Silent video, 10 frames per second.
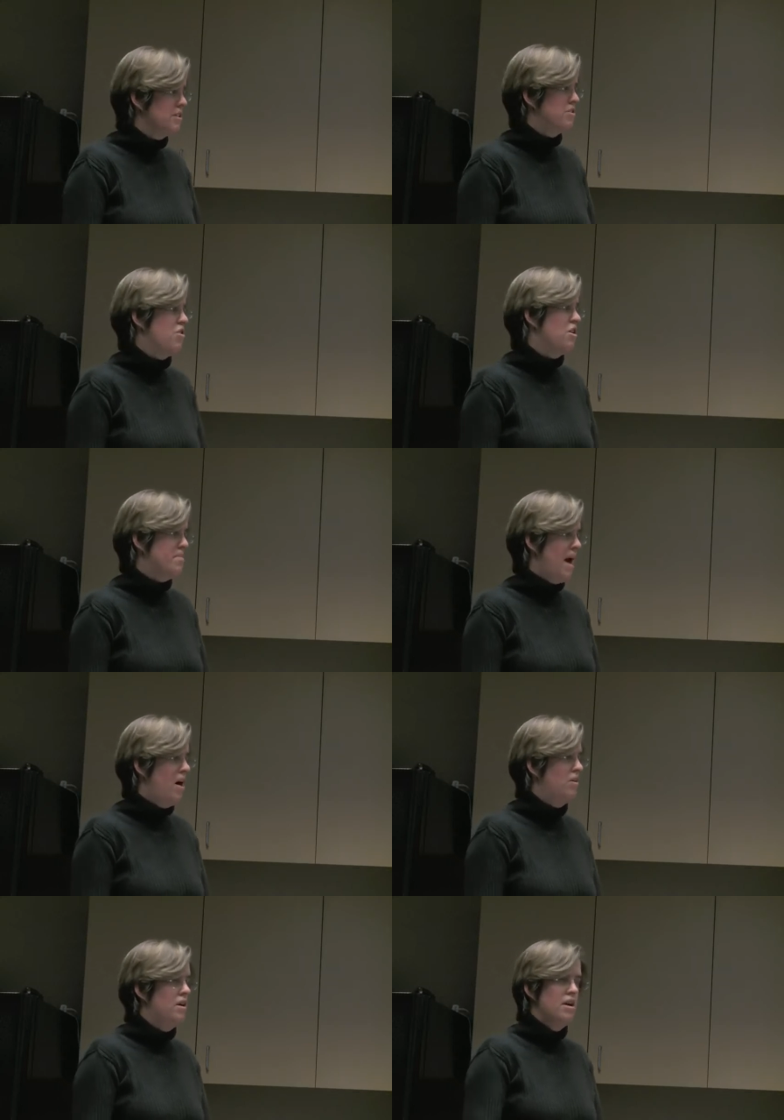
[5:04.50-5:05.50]
concerned
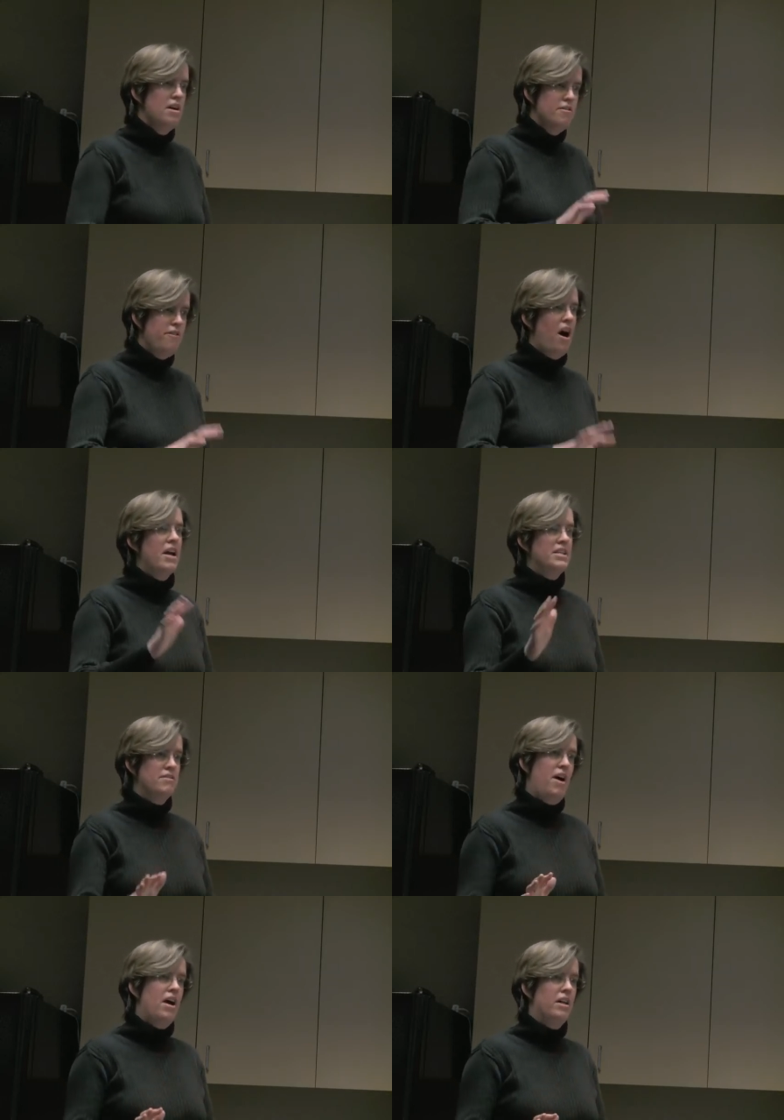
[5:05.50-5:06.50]
about fines
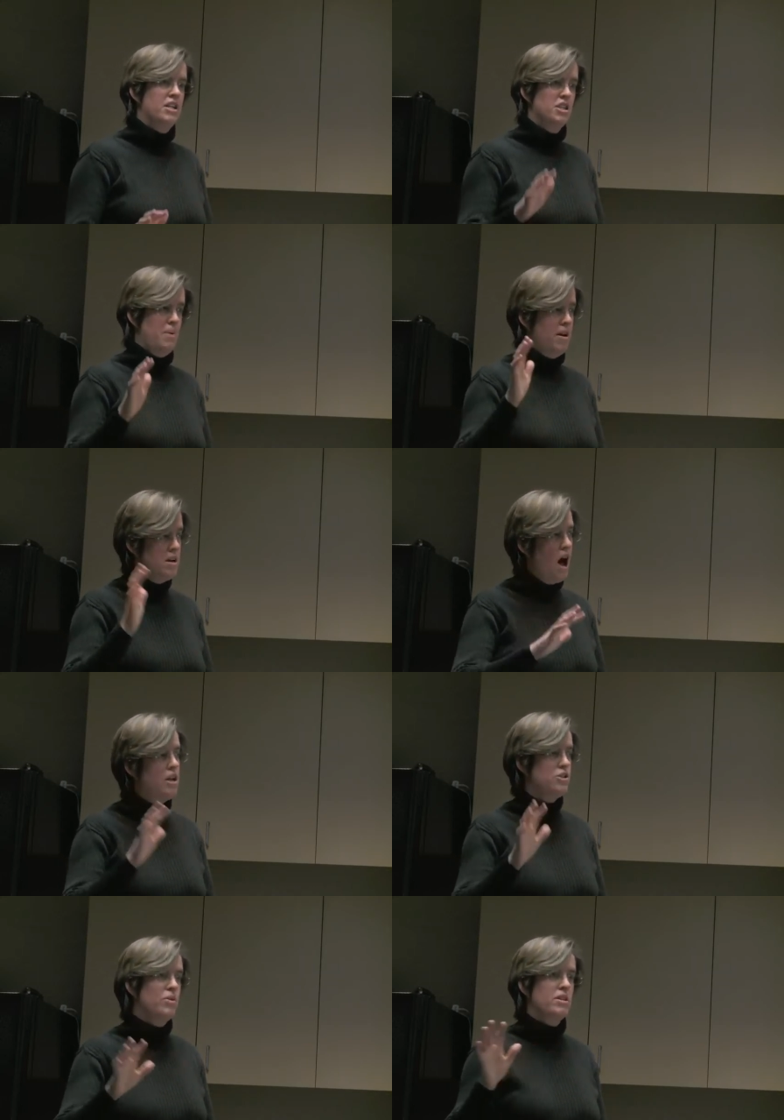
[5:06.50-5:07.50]
and violations, about
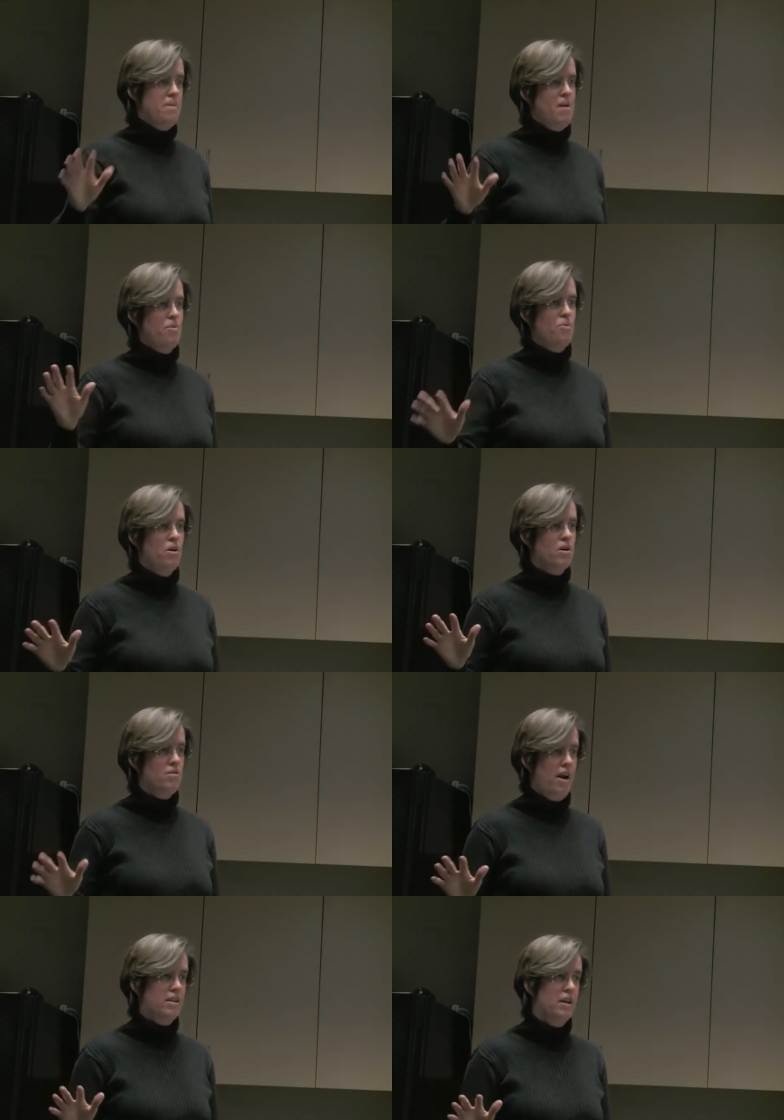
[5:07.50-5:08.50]
not doing the paperwork
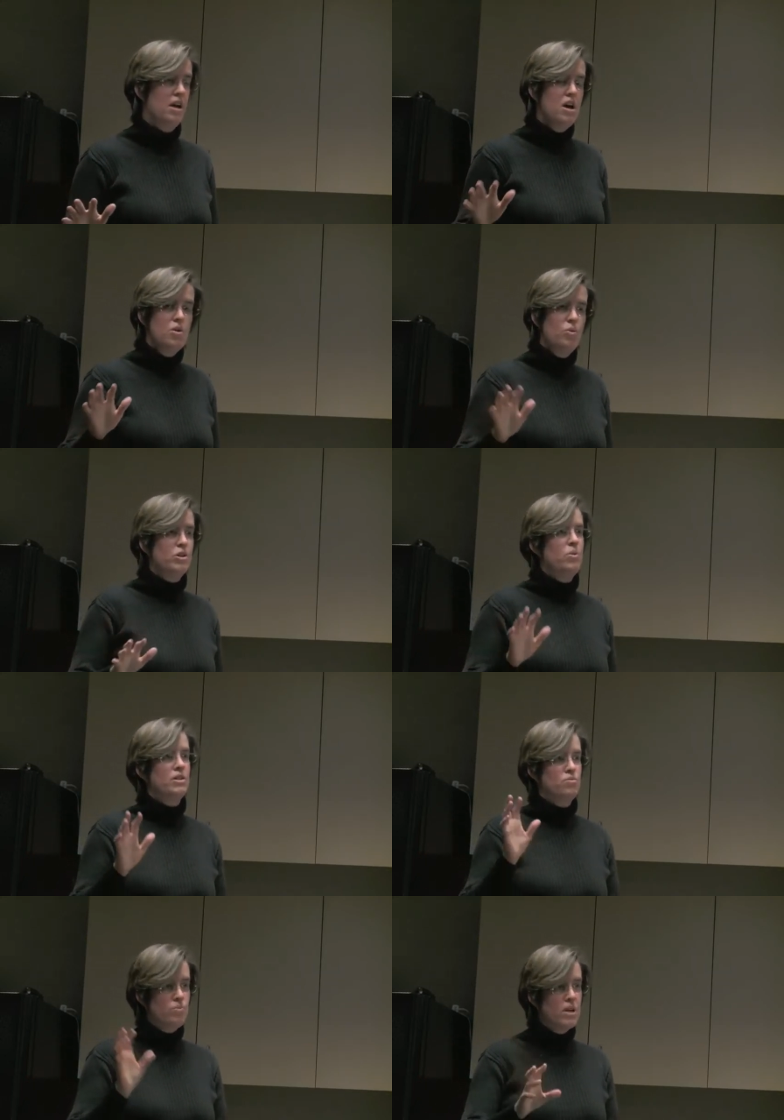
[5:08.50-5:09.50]
correctly, which
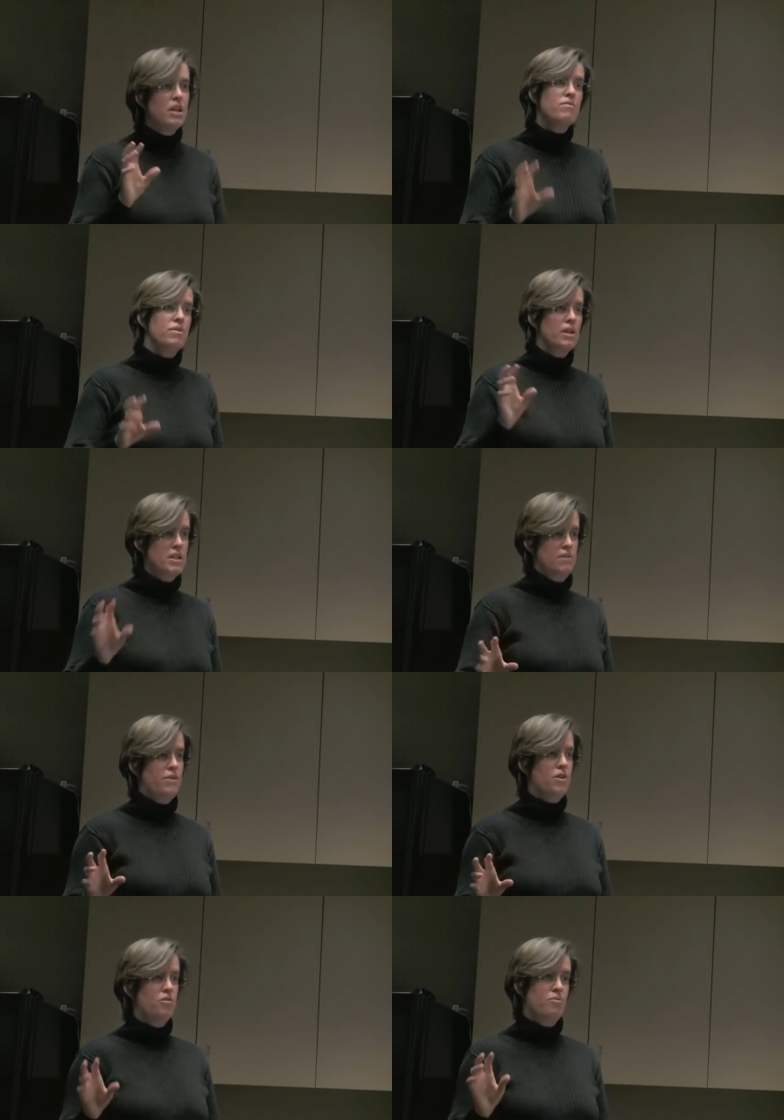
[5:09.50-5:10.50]
was really, really
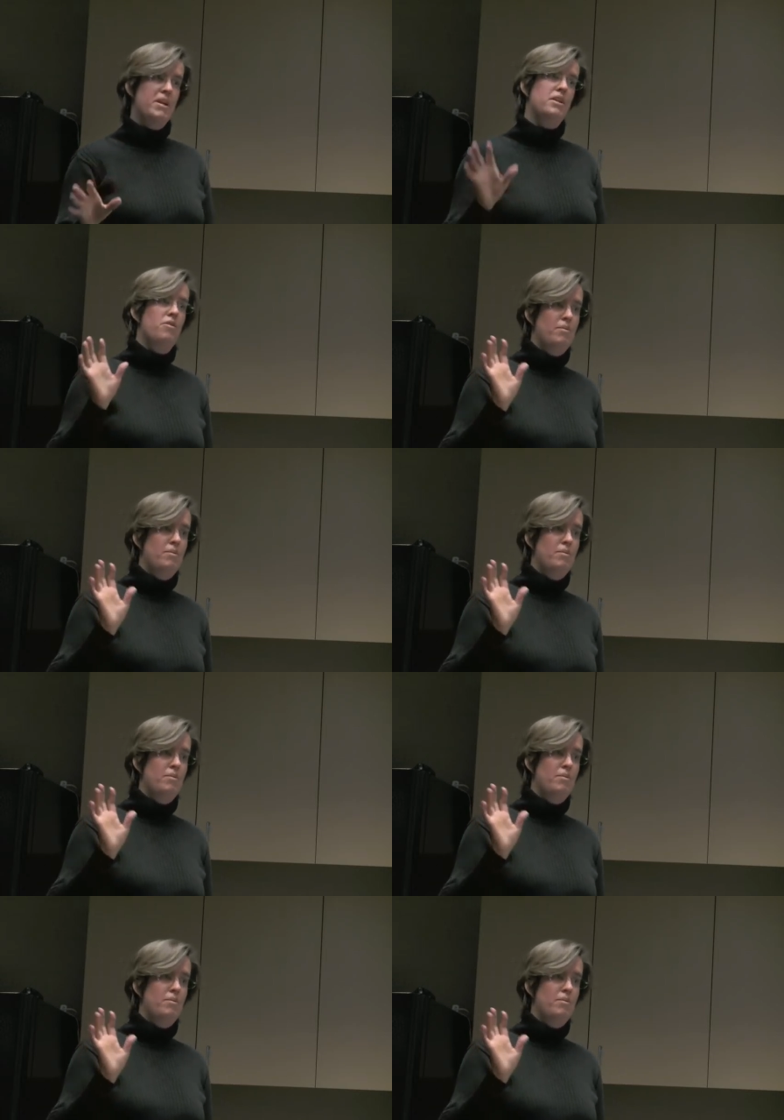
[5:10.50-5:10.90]
difficult for me to do.